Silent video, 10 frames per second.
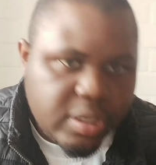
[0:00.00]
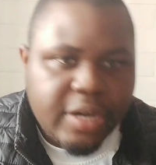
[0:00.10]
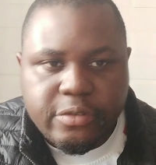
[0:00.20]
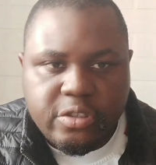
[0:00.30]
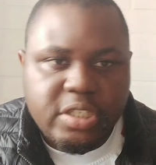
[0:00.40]

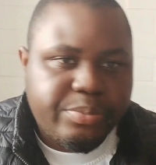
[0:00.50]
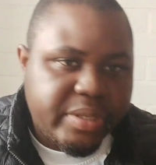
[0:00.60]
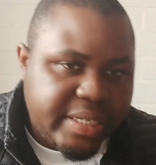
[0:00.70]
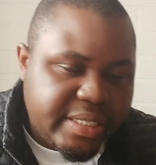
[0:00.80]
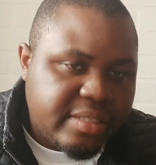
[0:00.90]
just bring
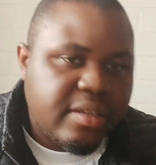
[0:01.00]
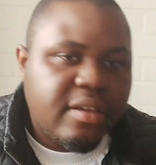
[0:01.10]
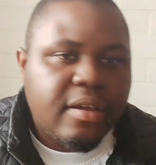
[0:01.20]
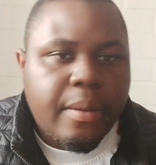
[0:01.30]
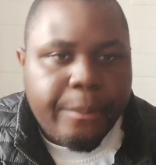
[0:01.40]
it
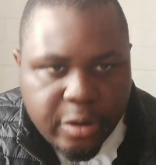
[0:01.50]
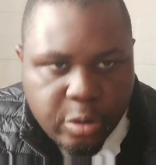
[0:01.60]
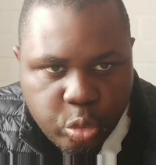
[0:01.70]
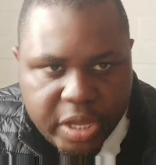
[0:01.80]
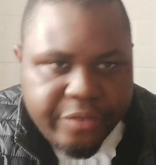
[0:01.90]

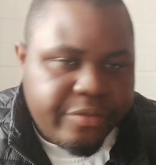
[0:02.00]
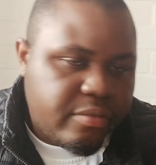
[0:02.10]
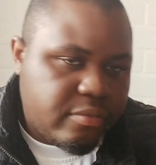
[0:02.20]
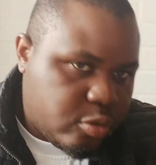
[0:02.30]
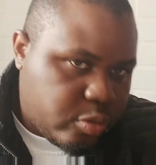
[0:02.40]
microwave you
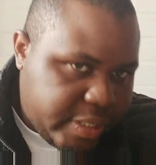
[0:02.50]
eat.